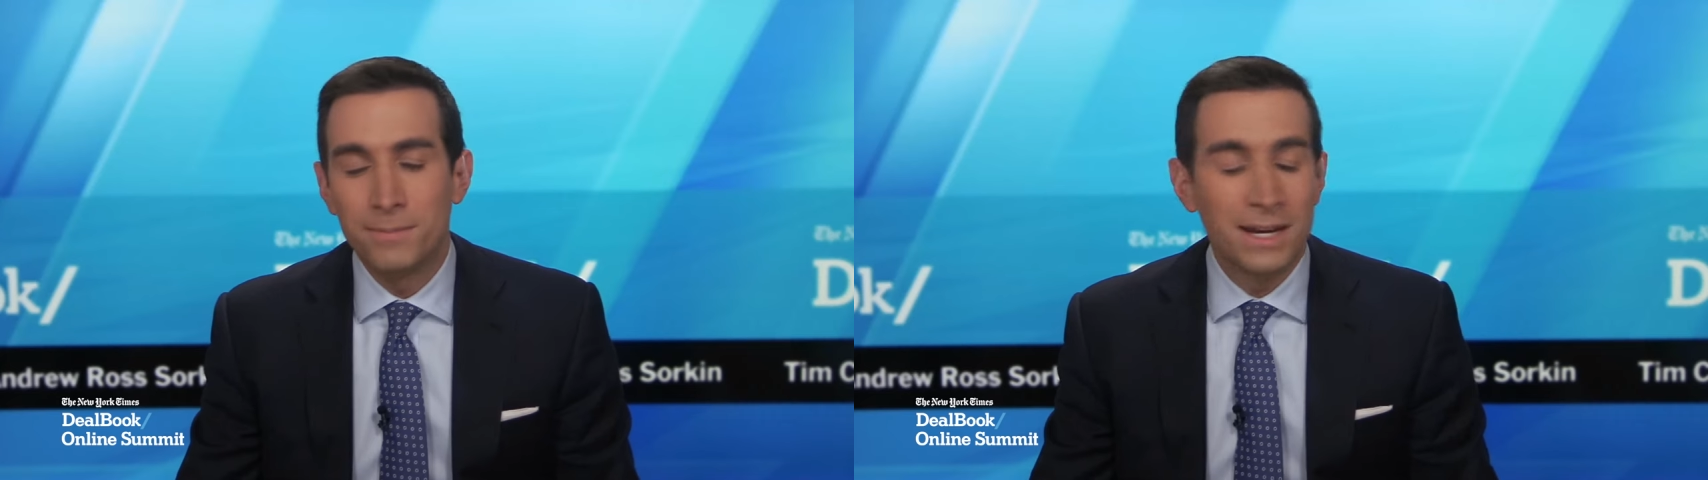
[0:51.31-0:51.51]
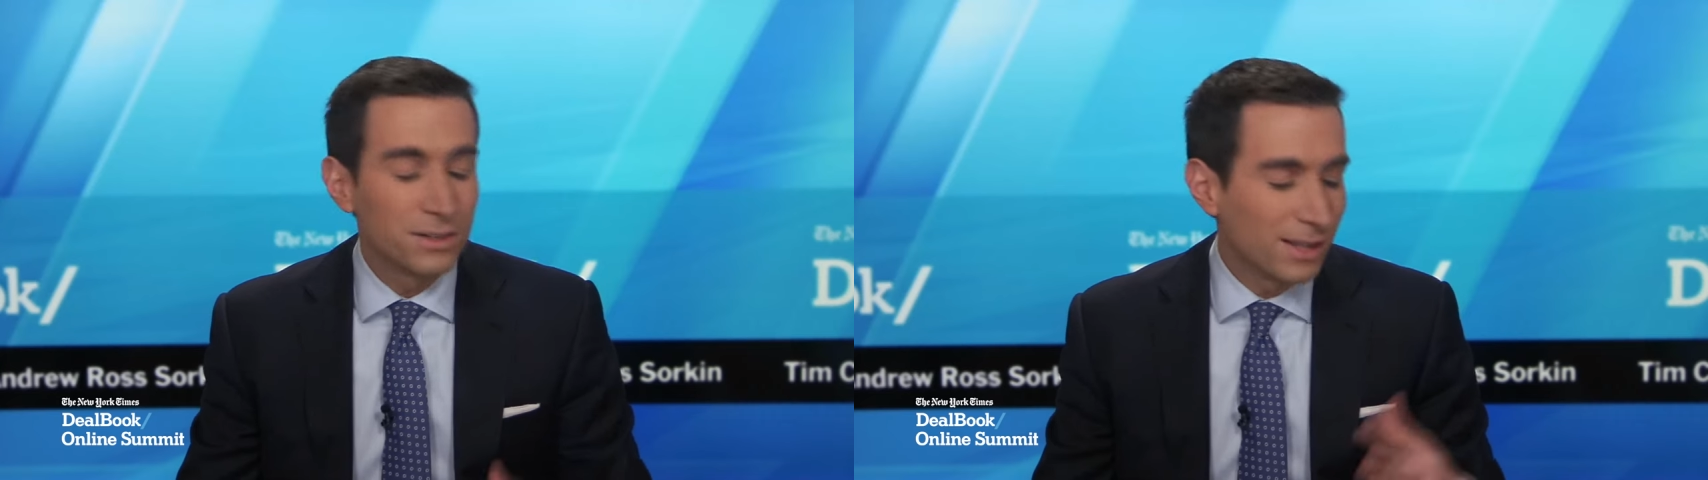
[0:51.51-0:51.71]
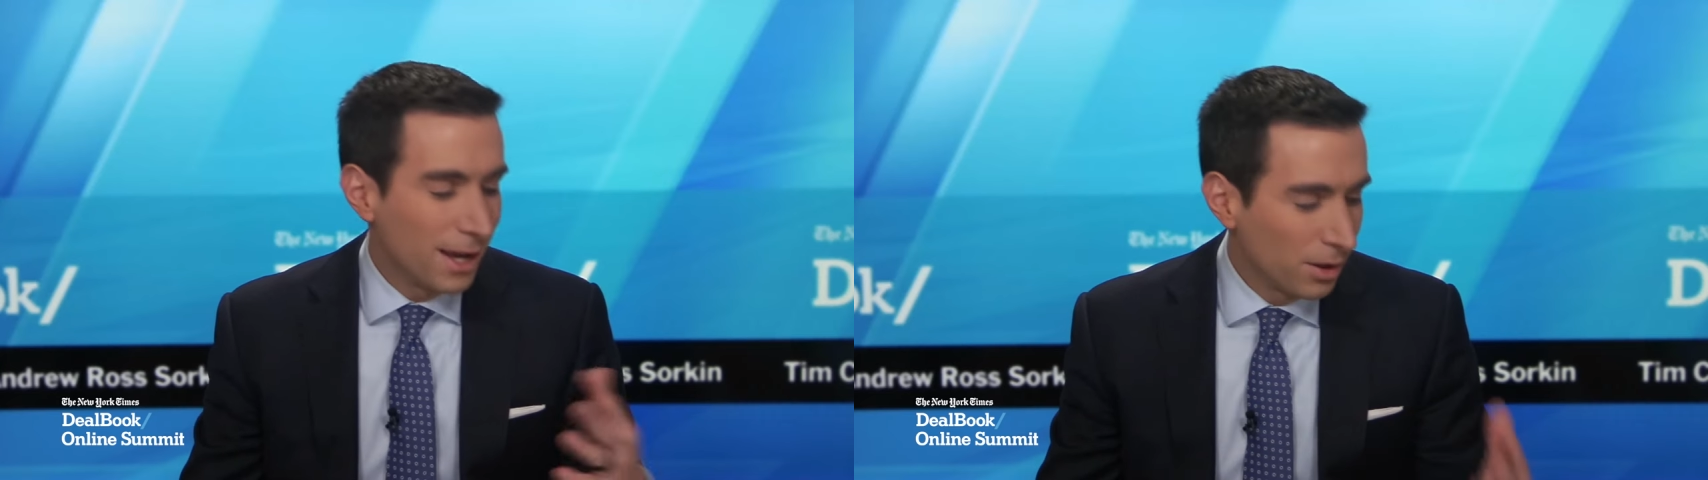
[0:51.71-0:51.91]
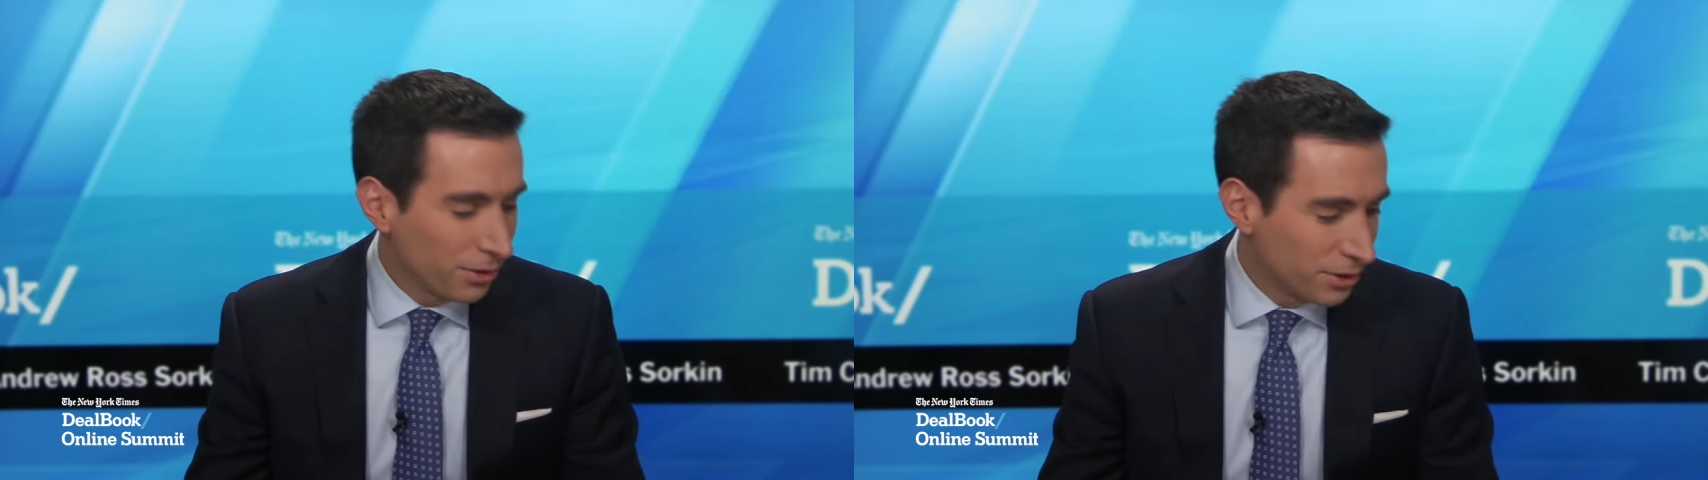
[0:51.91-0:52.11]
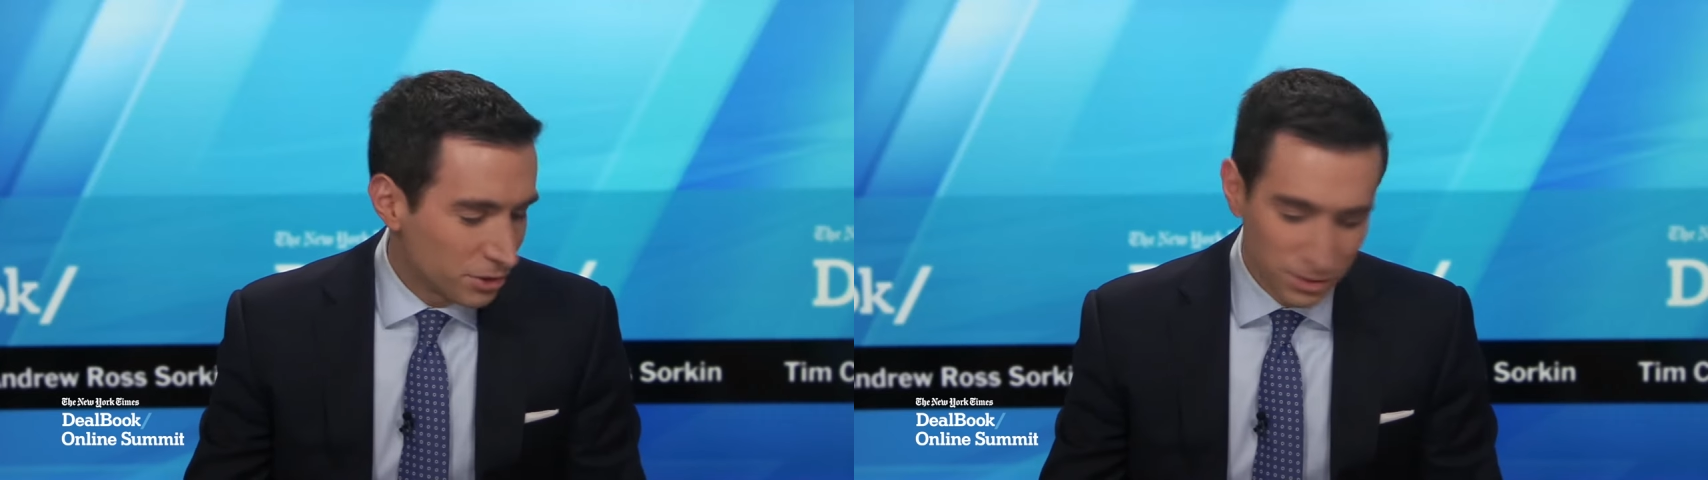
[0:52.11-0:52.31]
mental
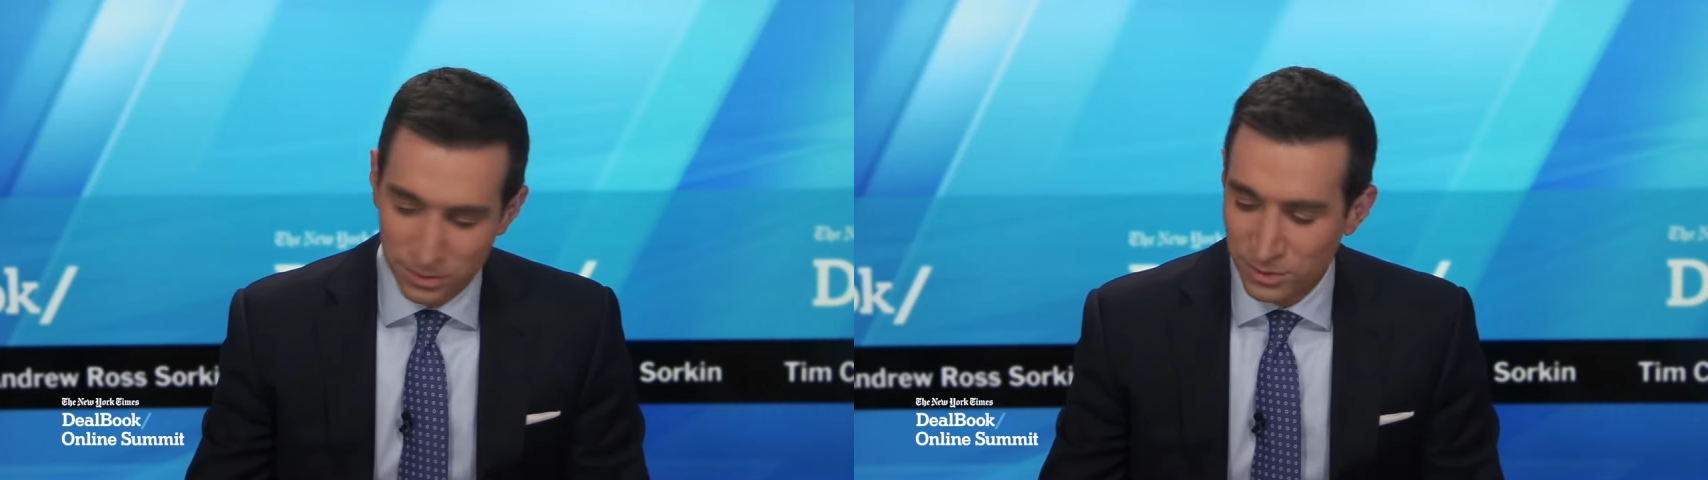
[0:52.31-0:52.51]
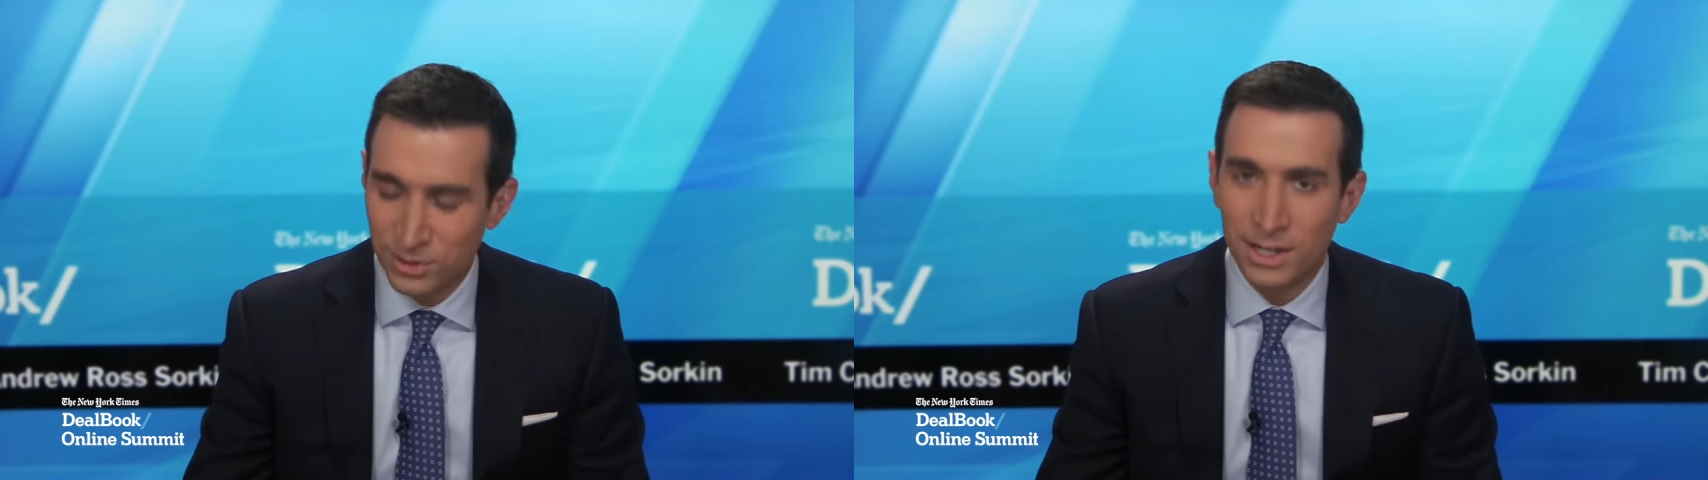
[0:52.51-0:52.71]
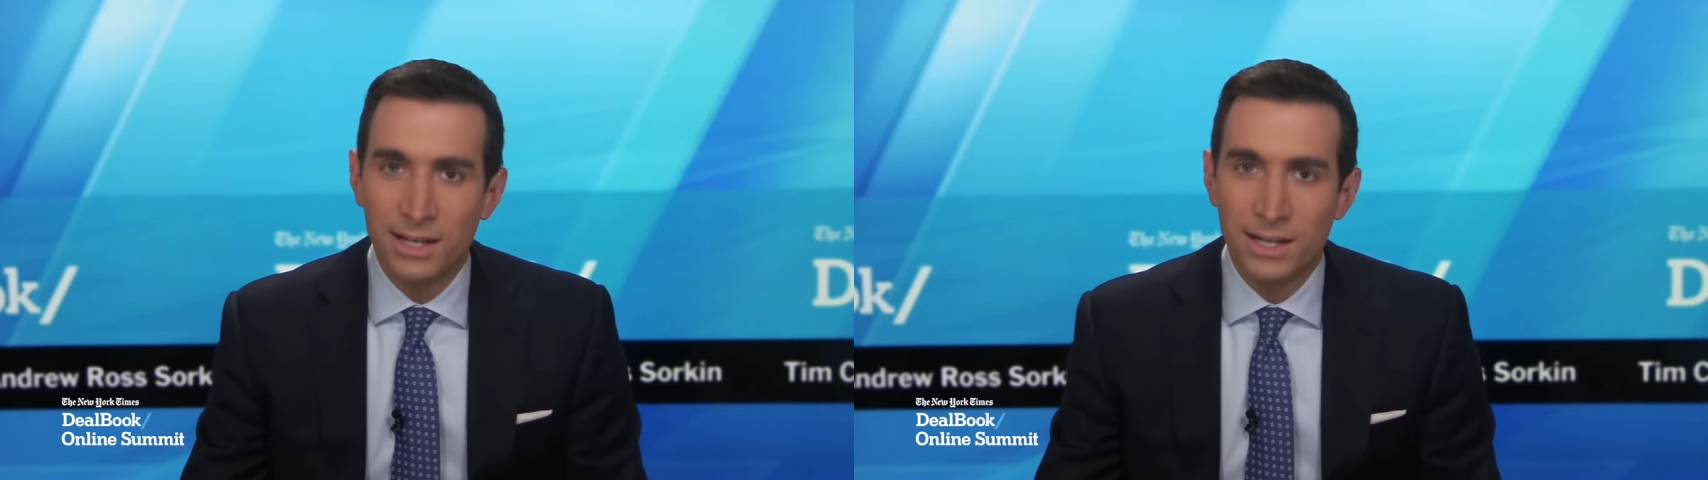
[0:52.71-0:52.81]
health issues,